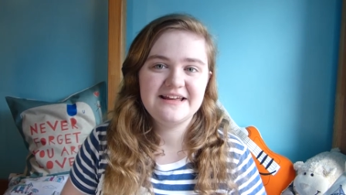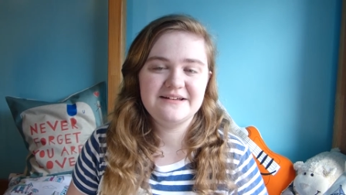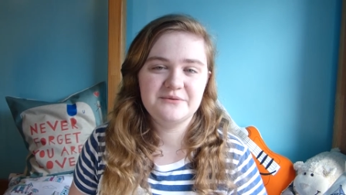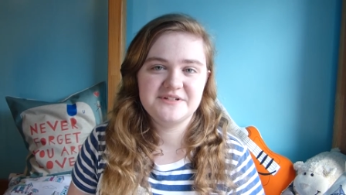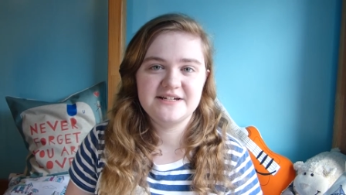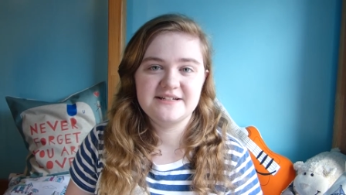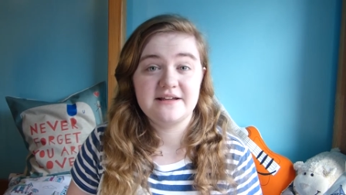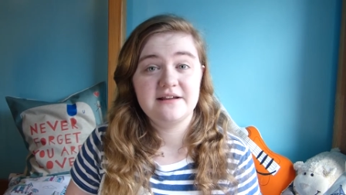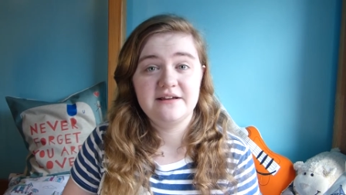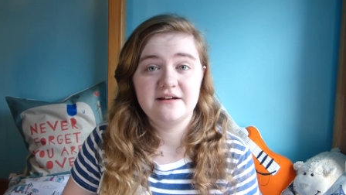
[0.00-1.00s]
he wasn't
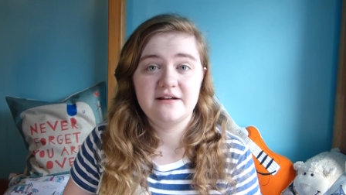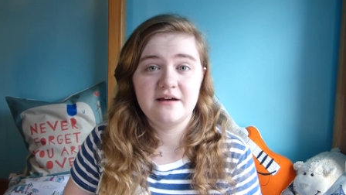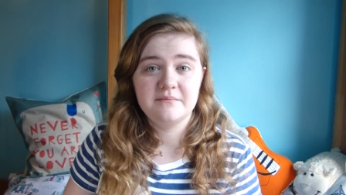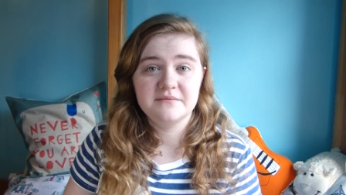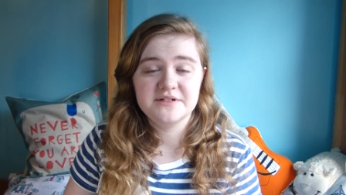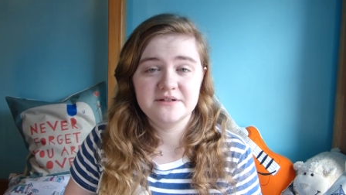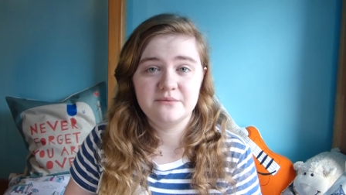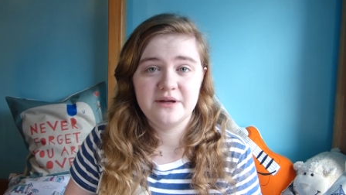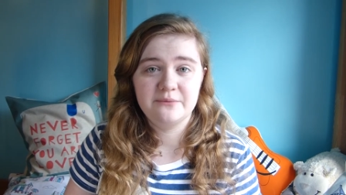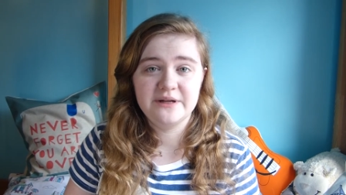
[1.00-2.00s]
exactly going to come to
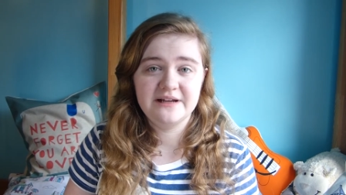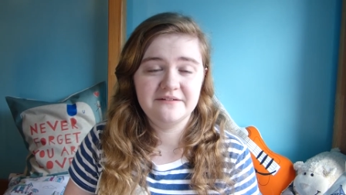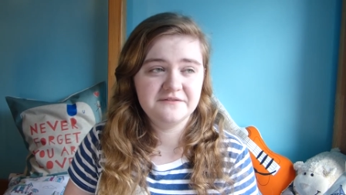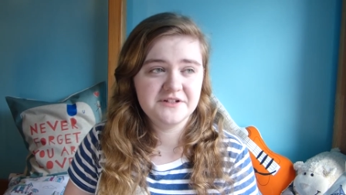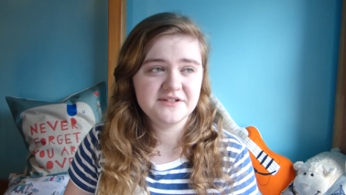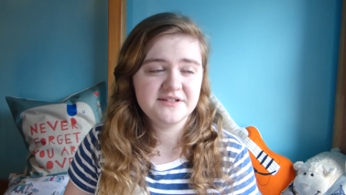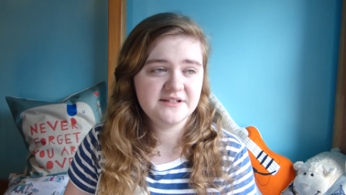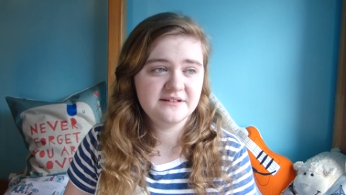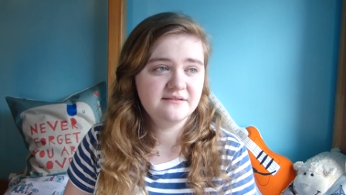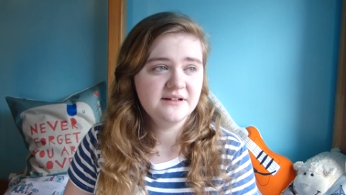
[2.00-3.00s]
where we live just
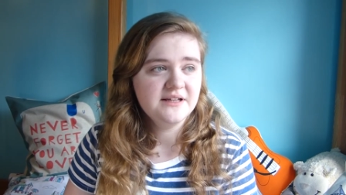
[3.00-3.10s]
to